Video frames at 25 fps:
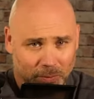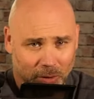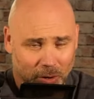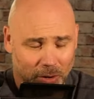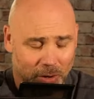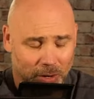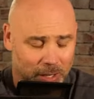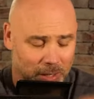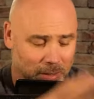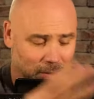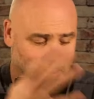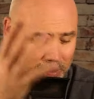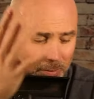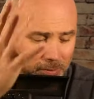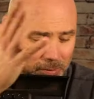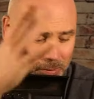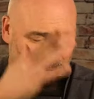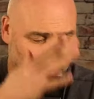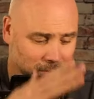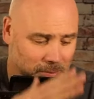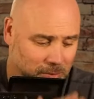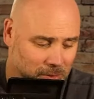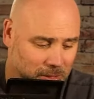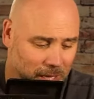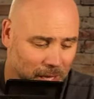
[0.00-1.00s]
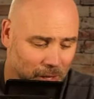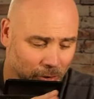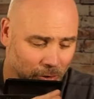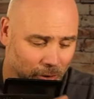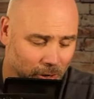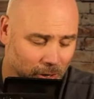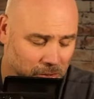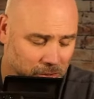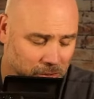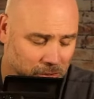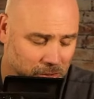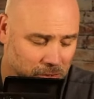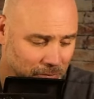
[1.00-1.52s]
already settled
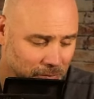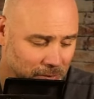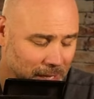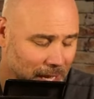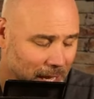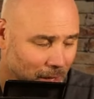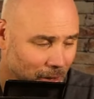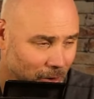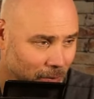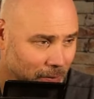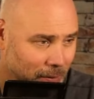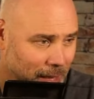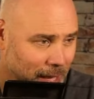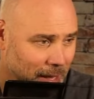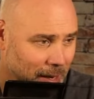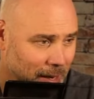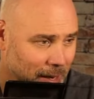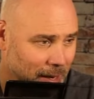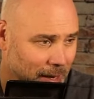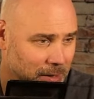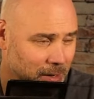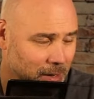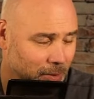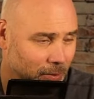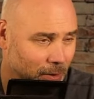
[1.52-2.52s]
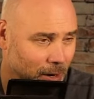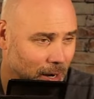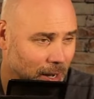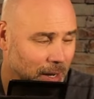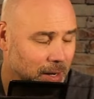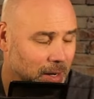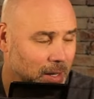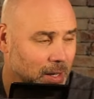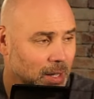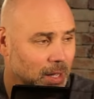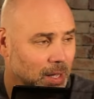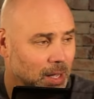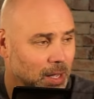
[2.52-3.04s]
ourselves down on that idea, right?
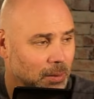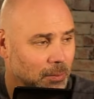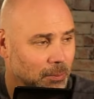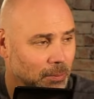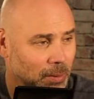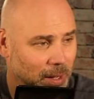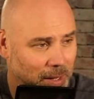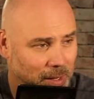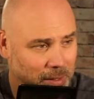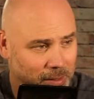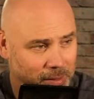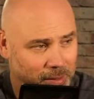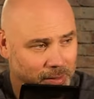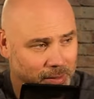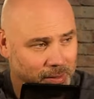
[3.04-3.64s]
But